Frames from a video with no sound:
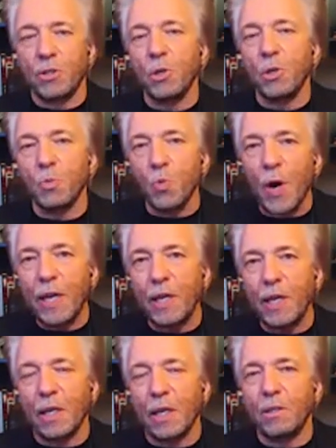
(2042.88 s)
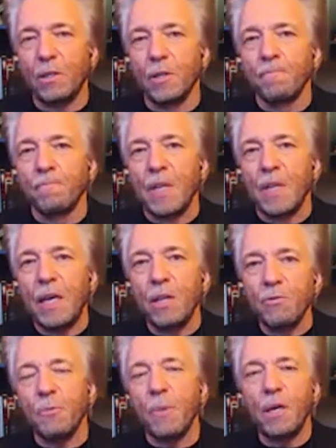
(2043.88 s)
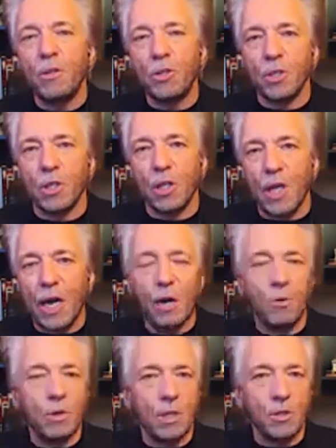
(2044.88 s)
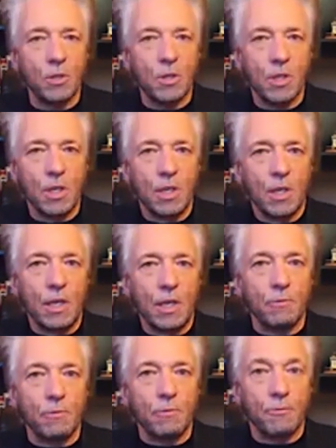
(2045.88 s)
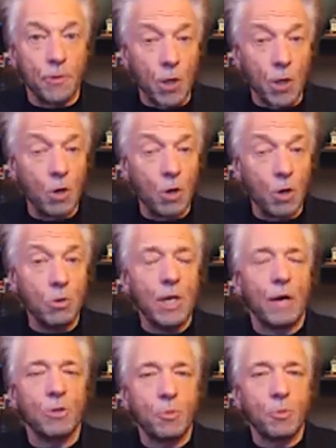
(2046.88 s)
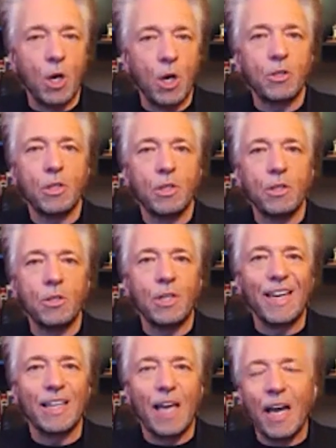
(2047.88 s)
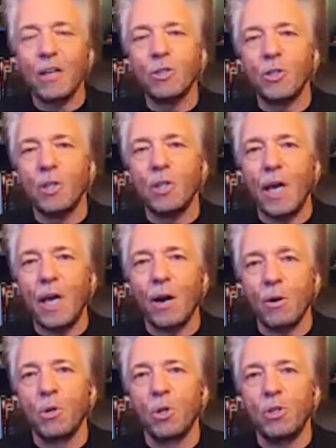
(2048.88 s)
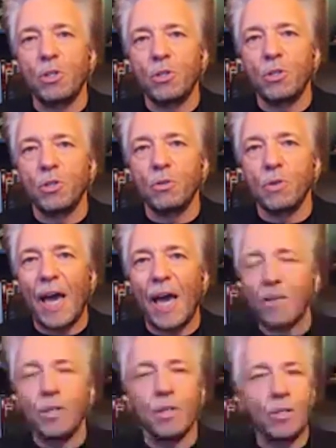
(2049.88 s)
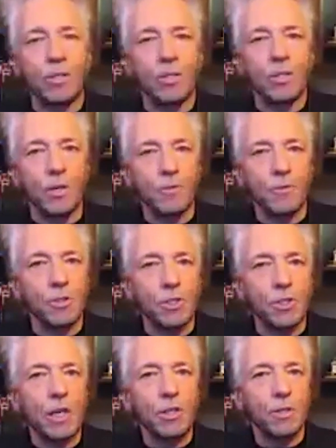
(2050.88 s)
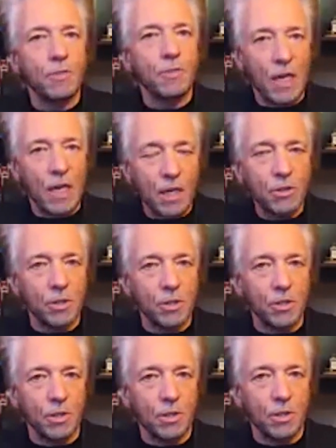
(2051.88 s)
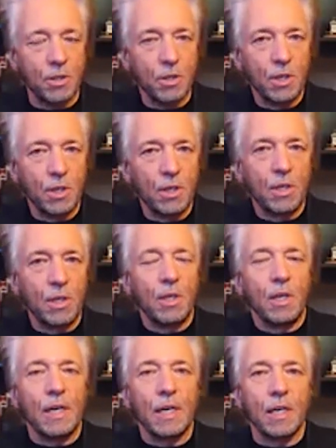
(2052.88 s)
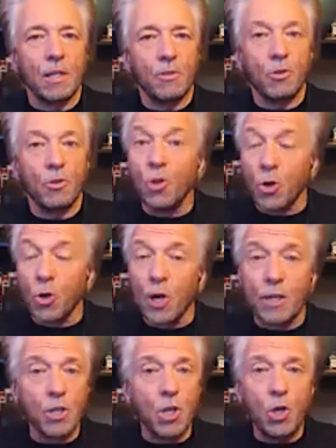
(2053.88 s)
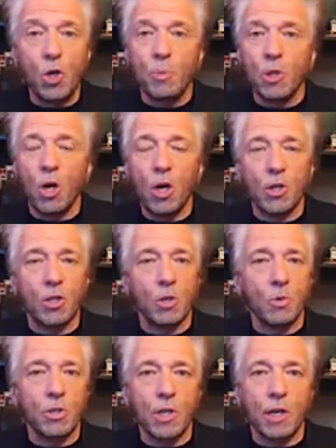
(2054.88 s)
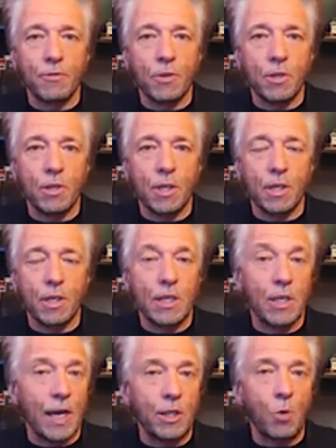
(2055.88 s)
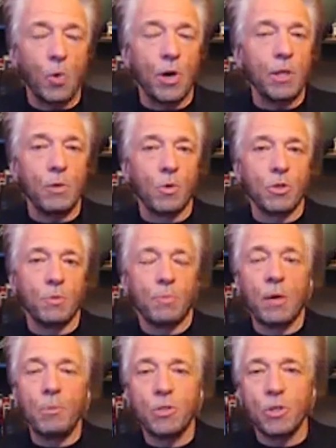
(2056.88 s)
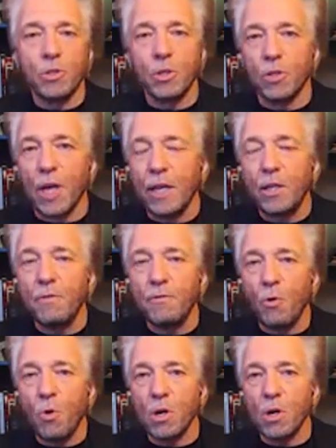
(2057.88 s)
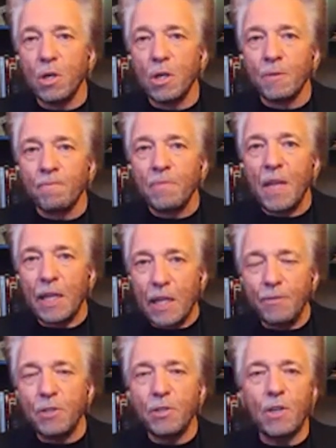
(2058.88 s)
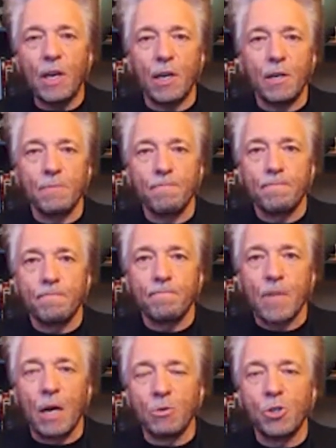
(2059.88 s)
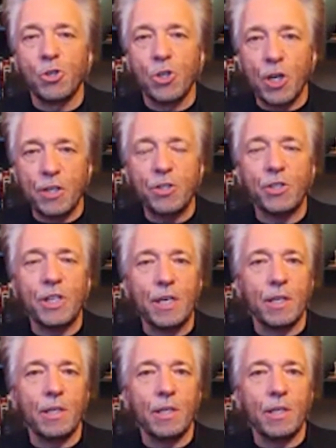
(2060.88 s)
that regulate information and how it flows, how it's processed, and actually our ability to access different states of consciousness. The neurons in the human heart that were discovered in 91, it wasn't published until 94. And even today, I was just in